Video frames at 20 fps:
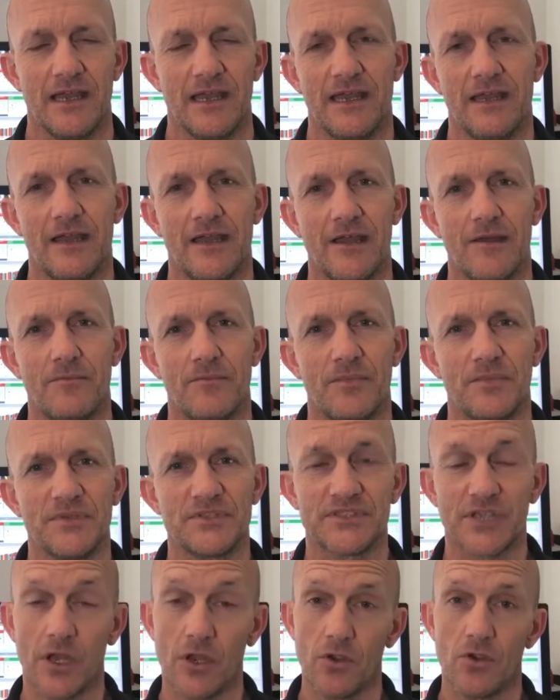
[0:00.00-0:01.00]

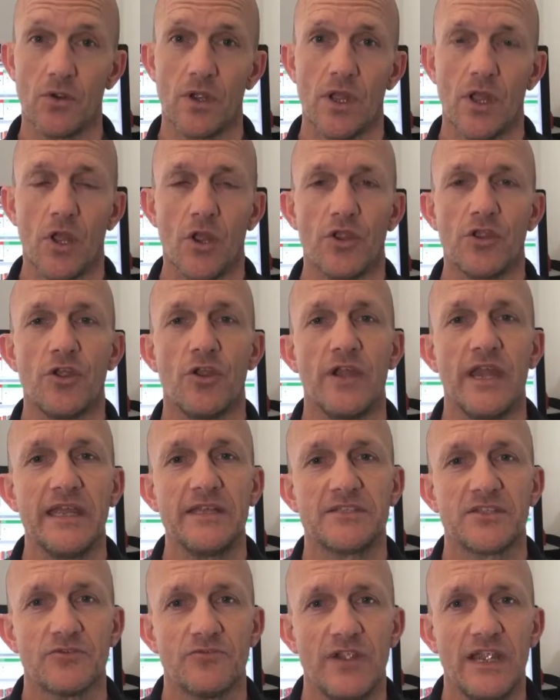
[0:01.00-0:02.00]
So you
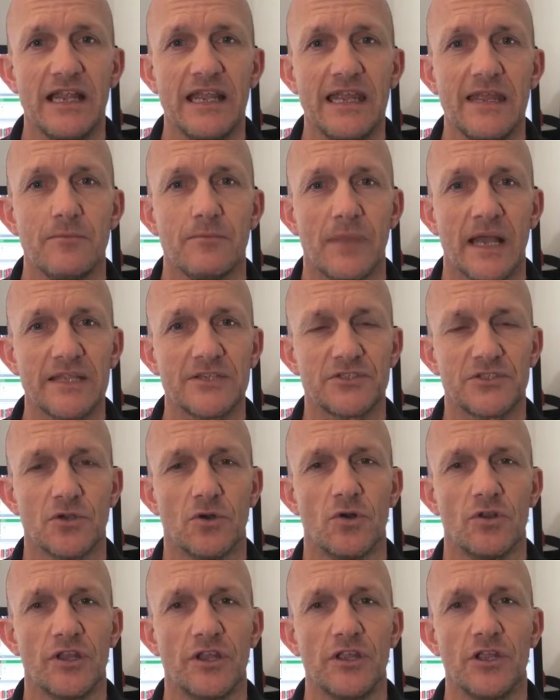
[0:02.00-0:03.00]
need to really make
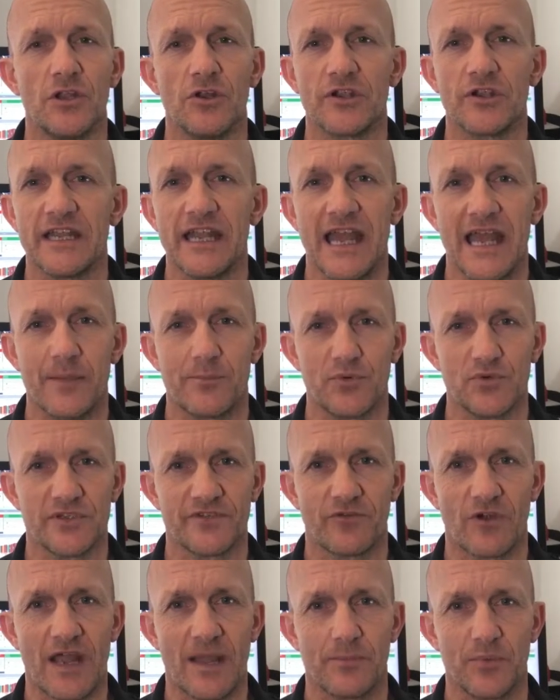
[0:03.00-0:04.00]
sure that you're looking at apples
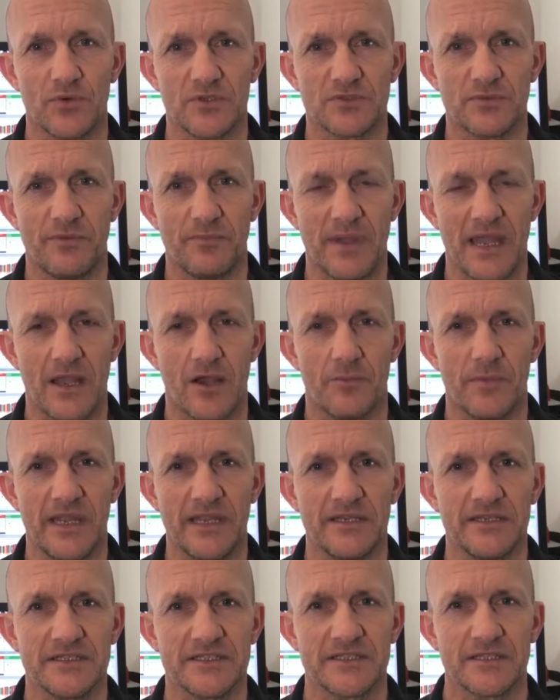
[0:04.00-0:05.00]
for apples with power
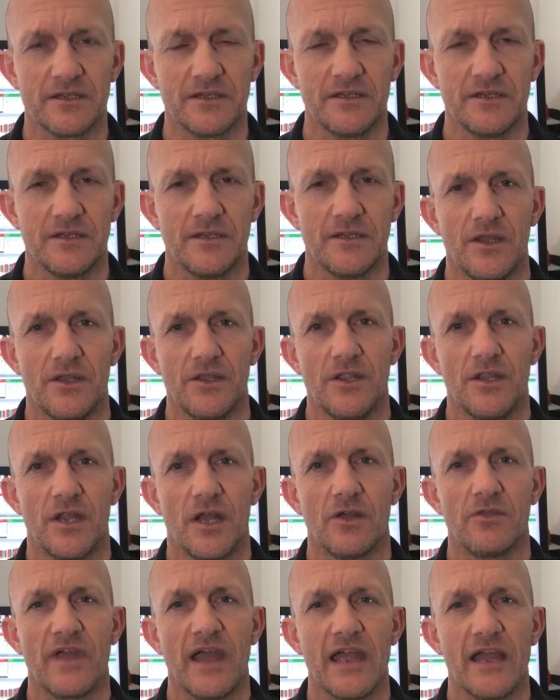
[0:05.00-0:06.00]
meters. You
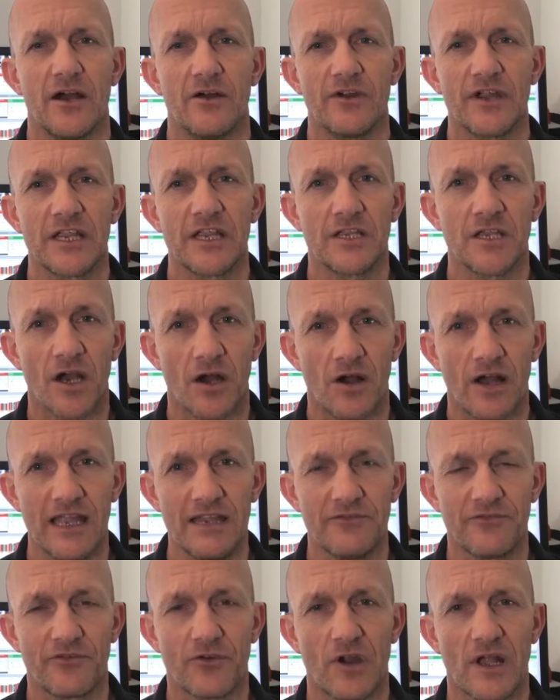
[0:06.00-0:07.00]
know, they are a
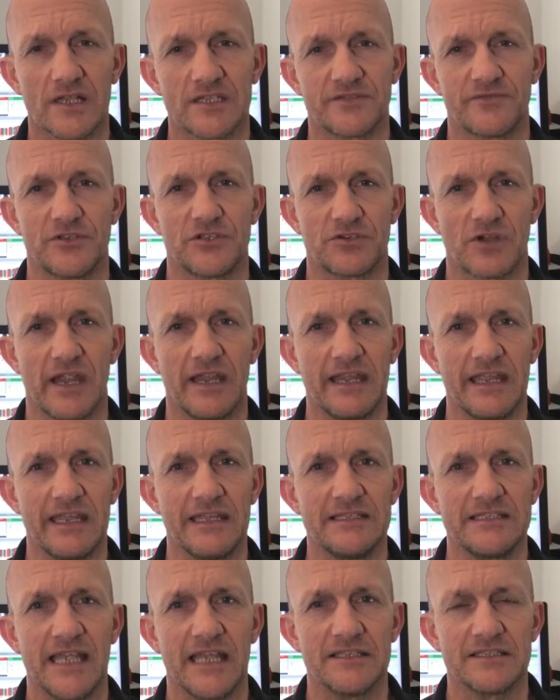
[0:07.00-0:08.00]
guide for us for training
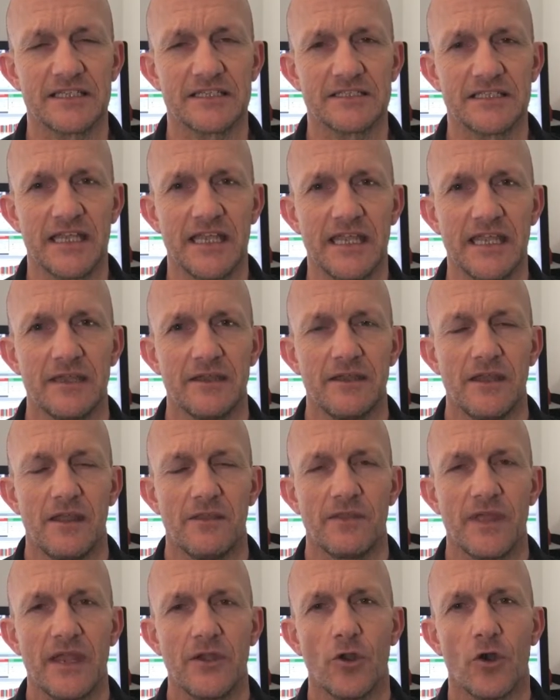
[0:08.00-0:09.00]
intensity.
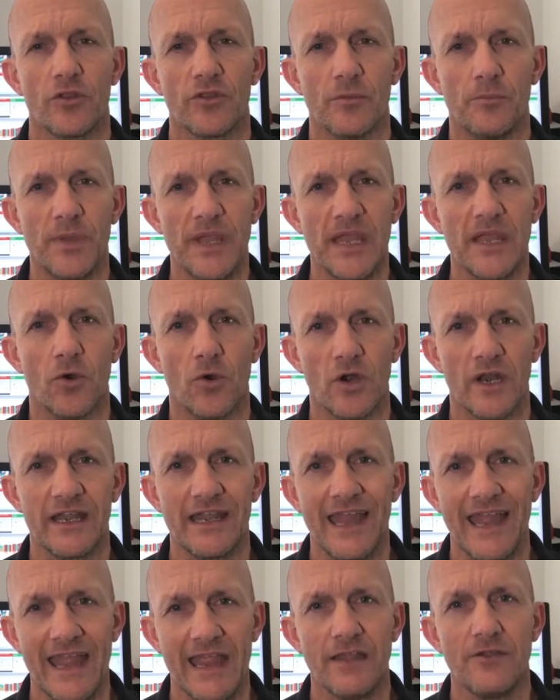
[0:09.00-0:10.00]
They're not the be-all
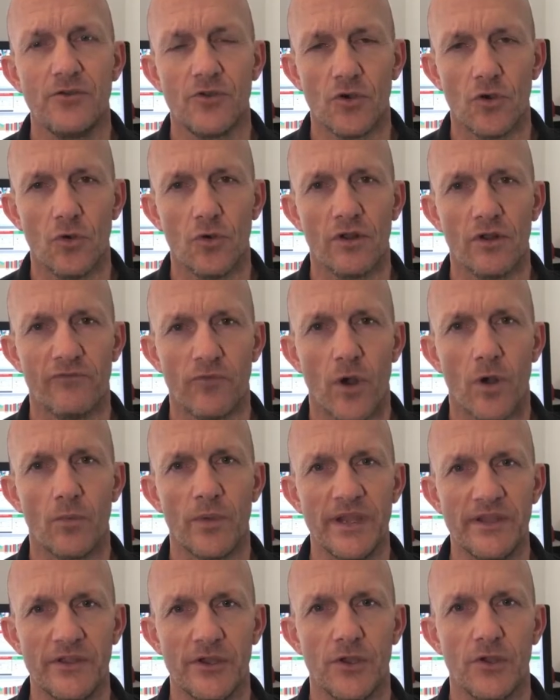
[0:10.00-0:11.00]
and end-all of what
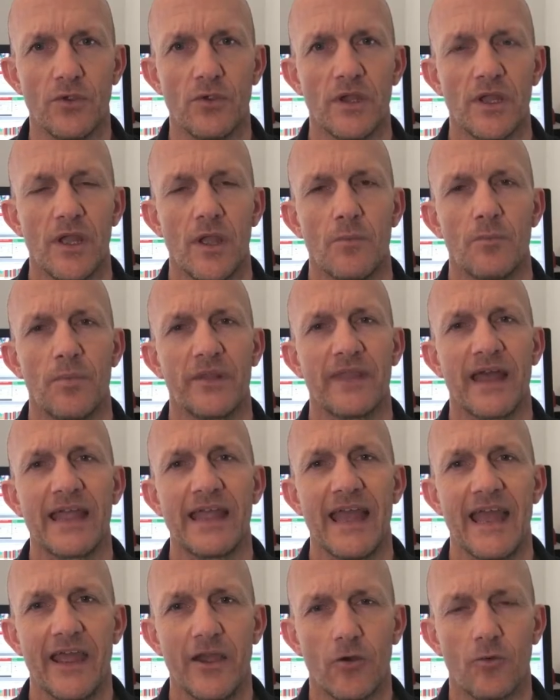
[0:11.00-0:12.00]
we do, but they
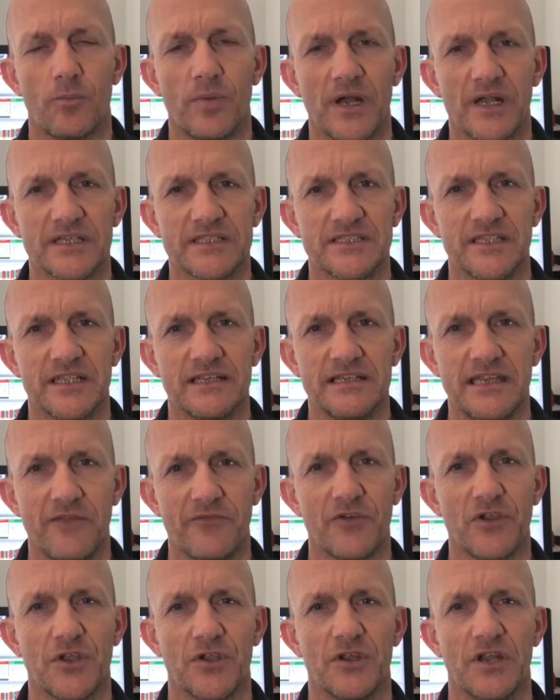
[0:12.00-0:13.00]
help us
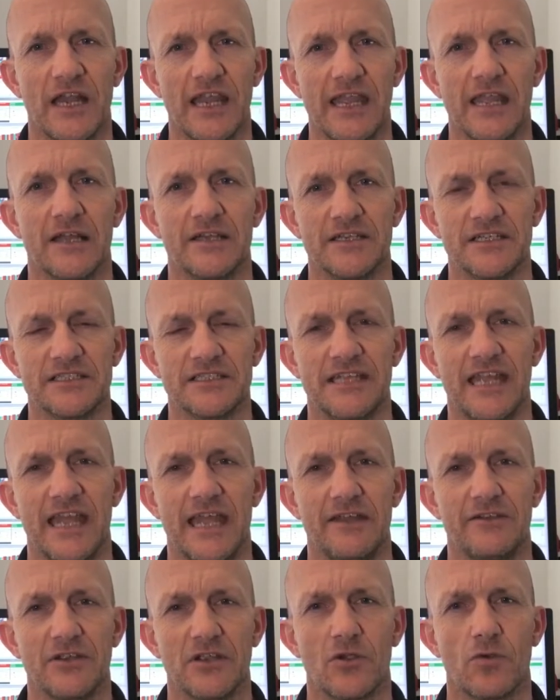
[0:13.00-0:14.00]
significantly
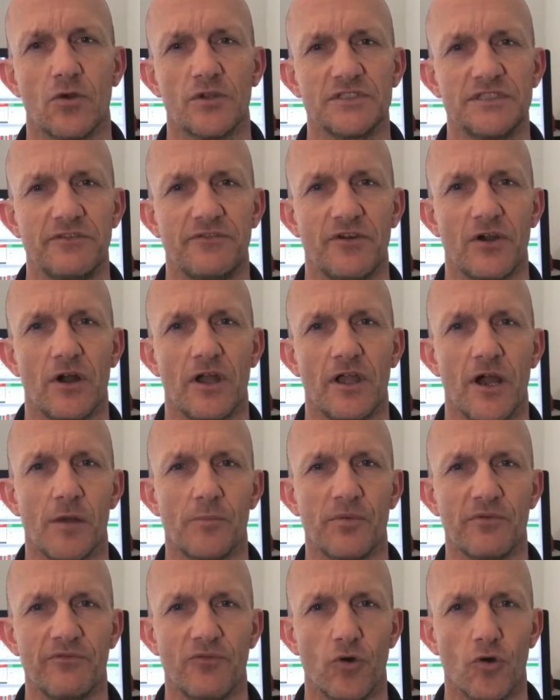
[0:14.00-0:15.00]
understand and quantify
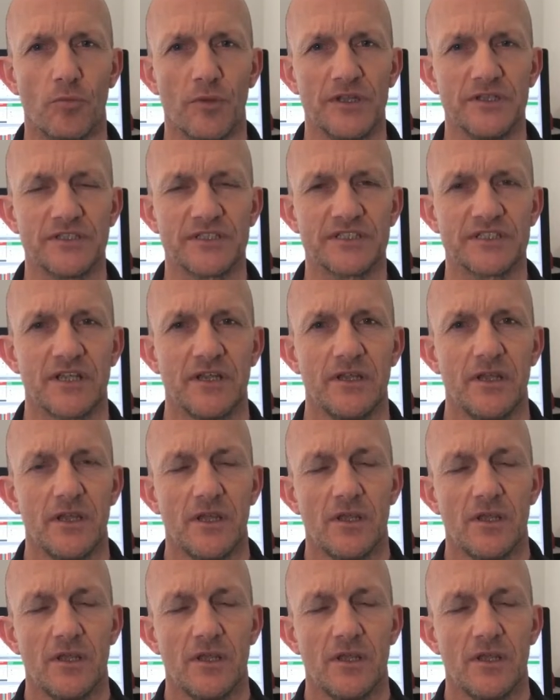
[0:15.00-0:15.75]
our performance.